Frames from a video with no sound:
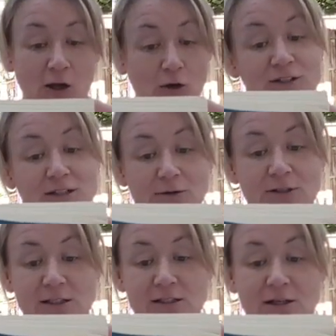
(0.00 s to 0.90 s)
Lottie's older
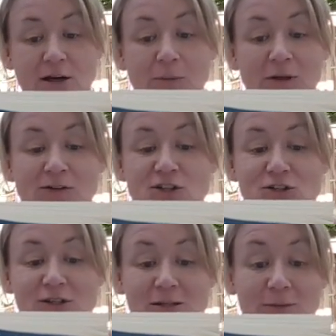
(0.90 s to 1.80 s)
sister can't believe she's
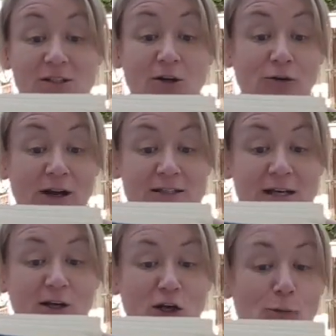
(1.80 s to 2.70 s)
doing something so
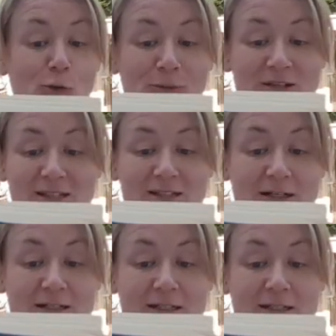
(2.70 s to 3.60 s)
crazy. No more Mrs.
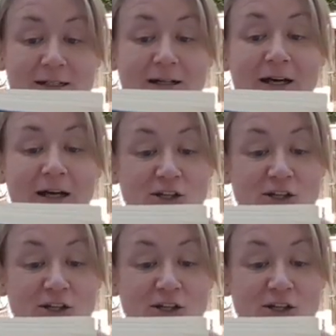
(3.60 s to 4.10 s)
Nice Sister.